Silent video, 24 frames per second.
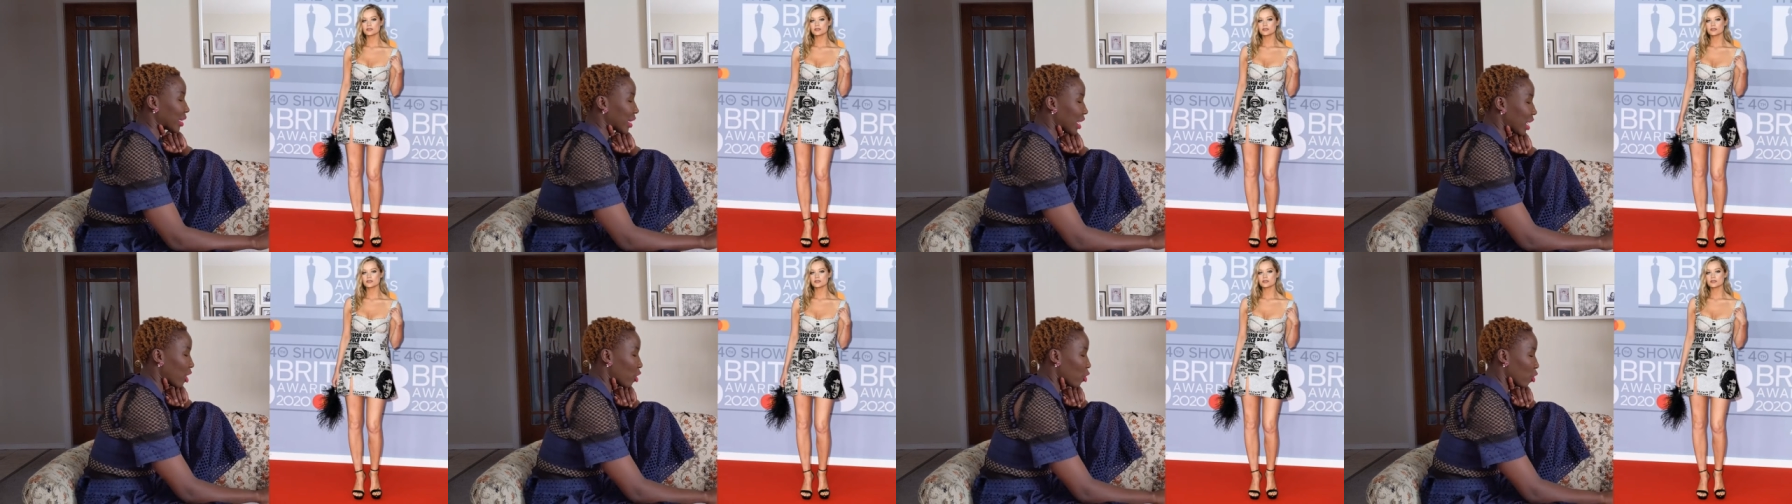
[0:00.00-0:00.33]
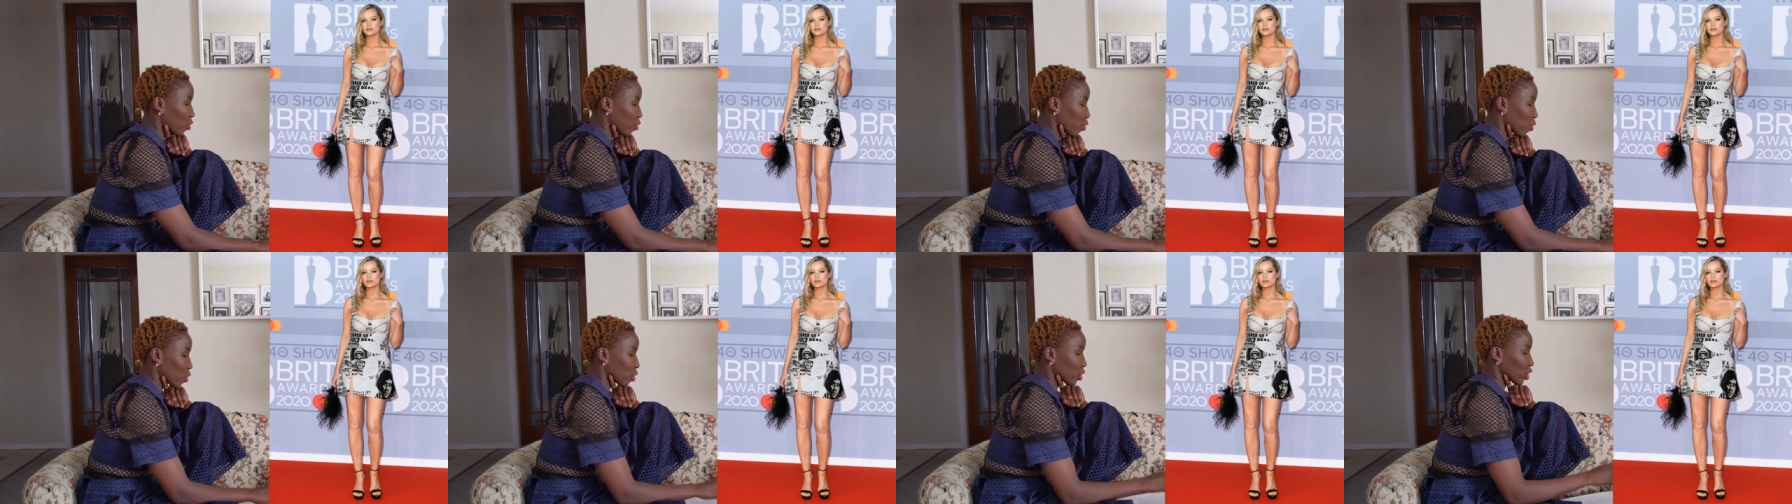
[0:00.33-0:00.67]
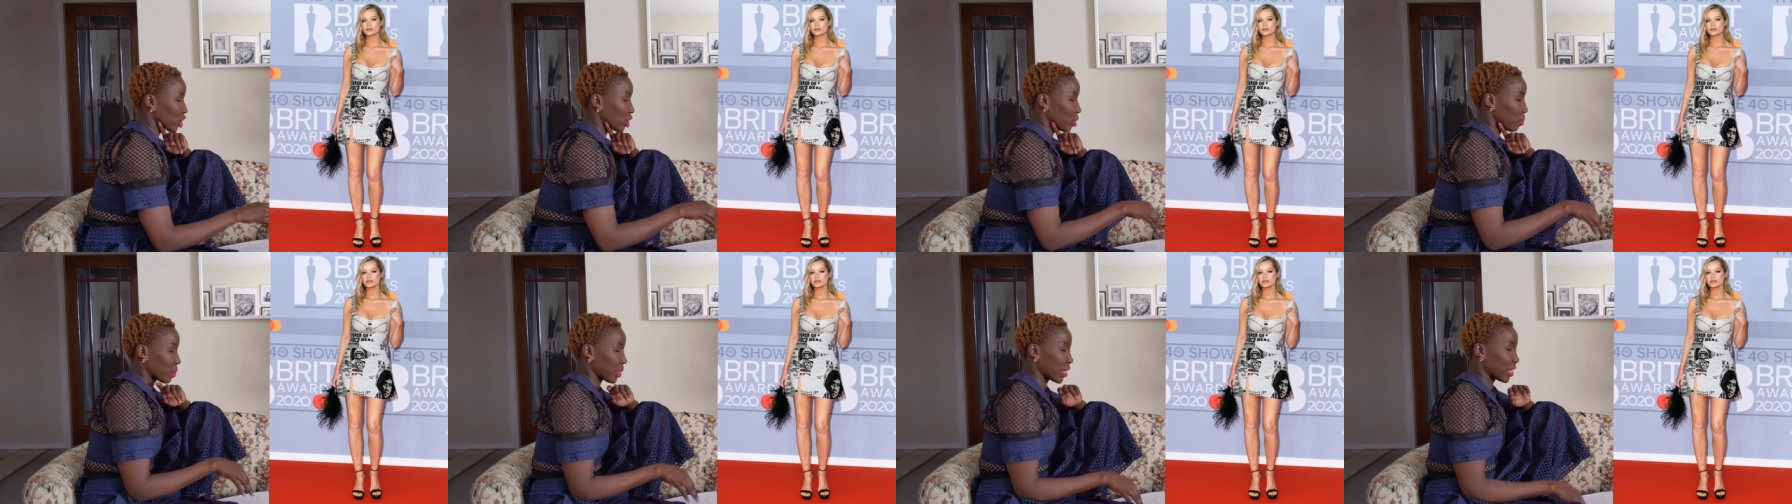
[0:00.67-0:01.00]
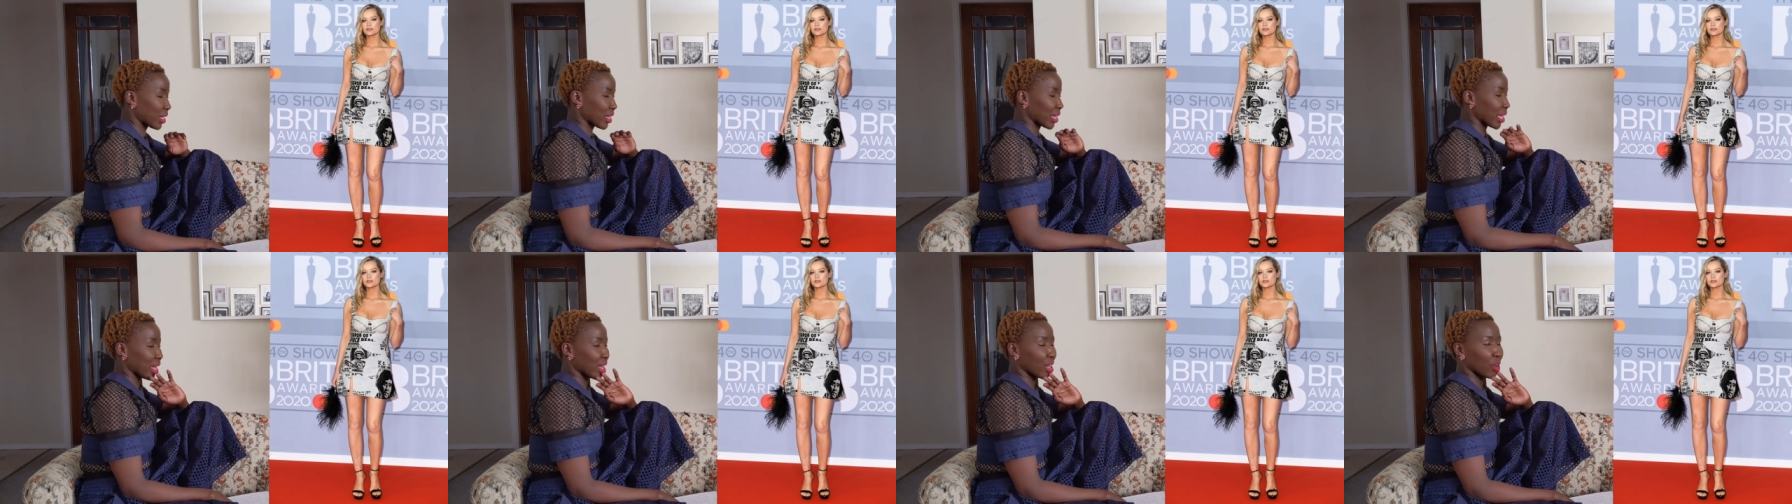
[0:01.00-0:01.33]
Now of course you
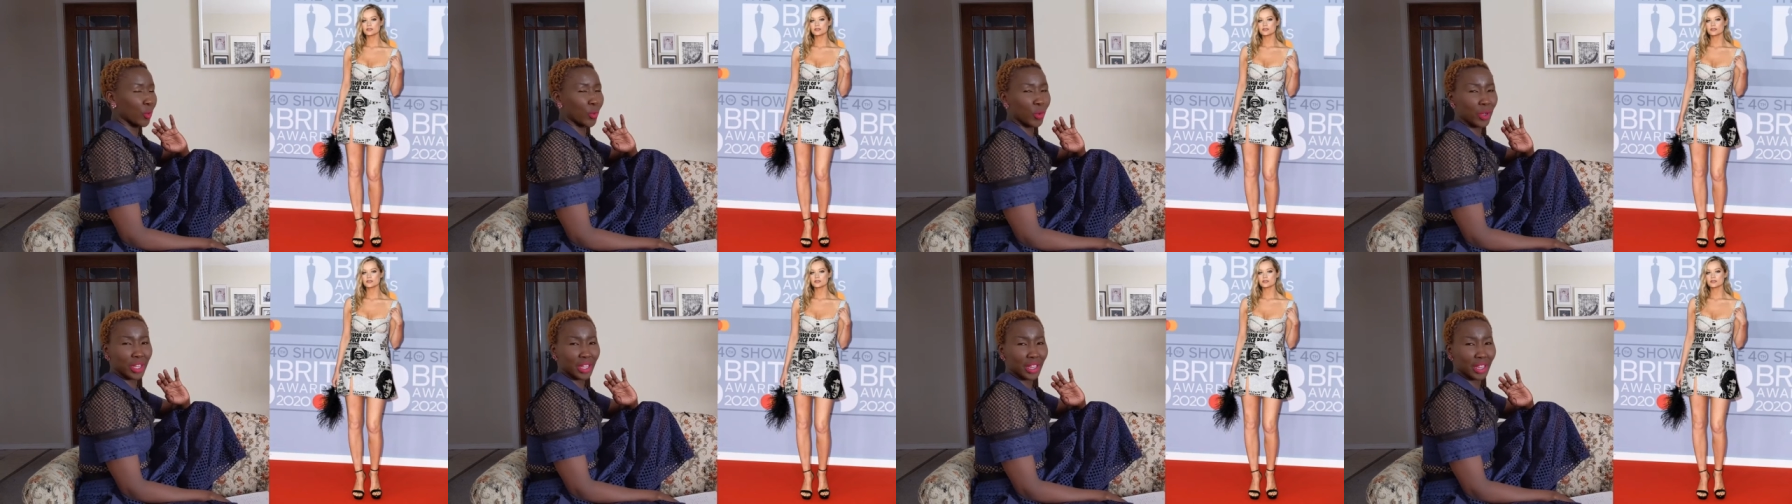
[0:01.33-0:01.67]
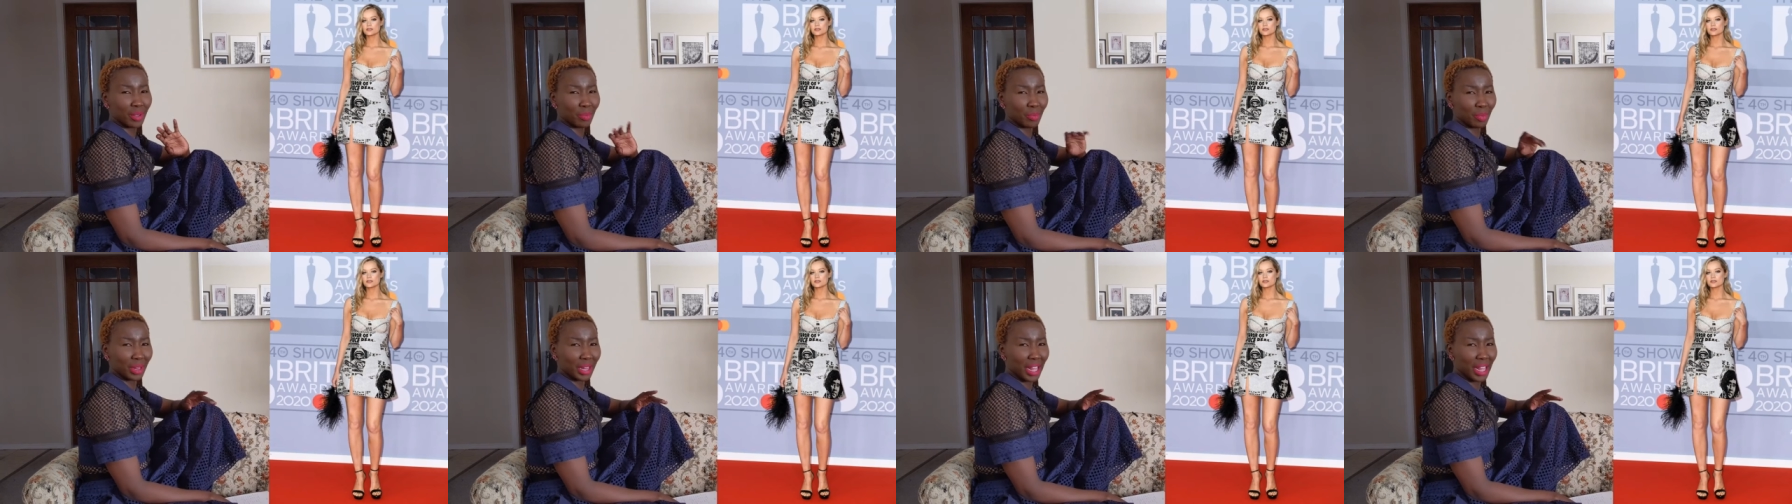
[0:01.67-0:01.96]
pair that with the